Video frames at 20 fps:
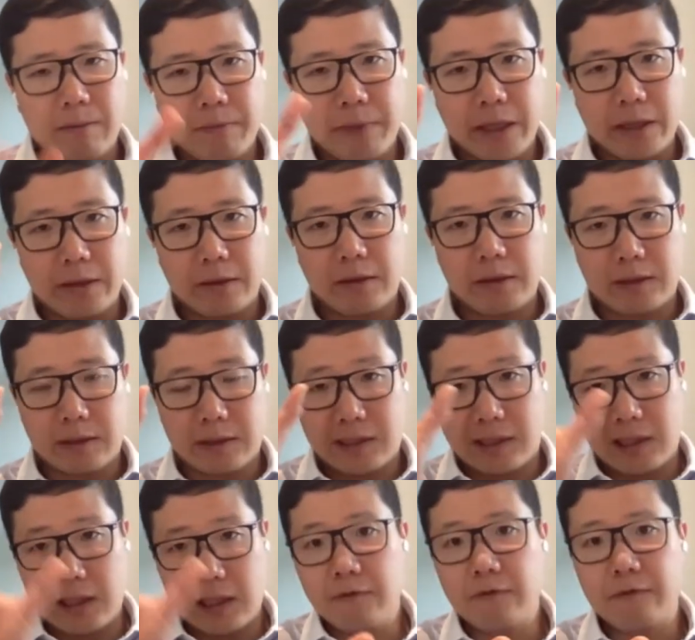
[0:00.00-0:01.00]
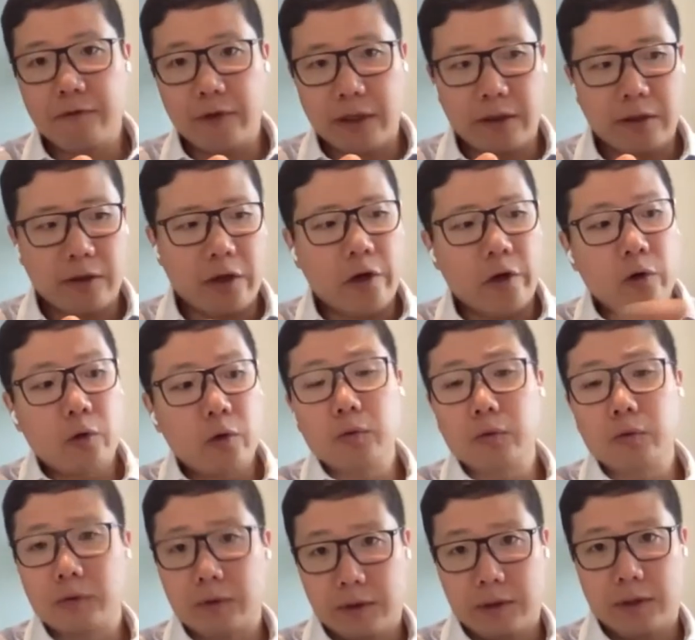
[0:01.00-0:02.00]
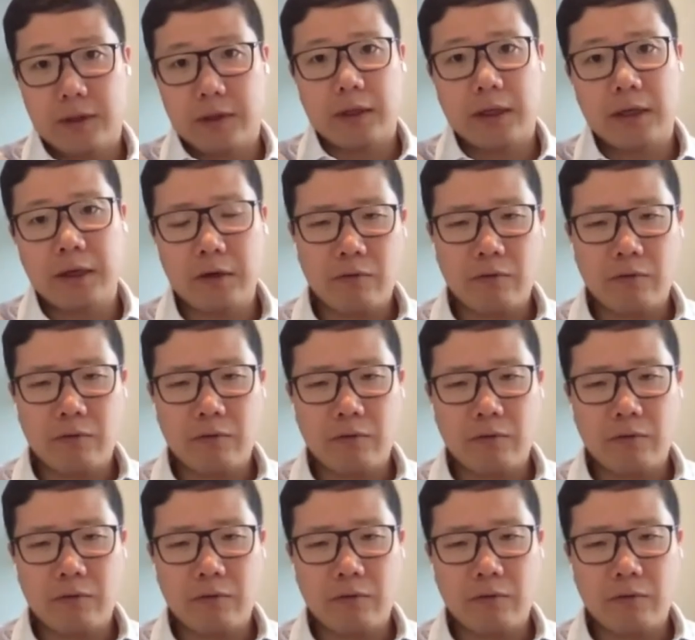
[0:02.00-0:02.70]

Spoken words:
but the seed fund owns it,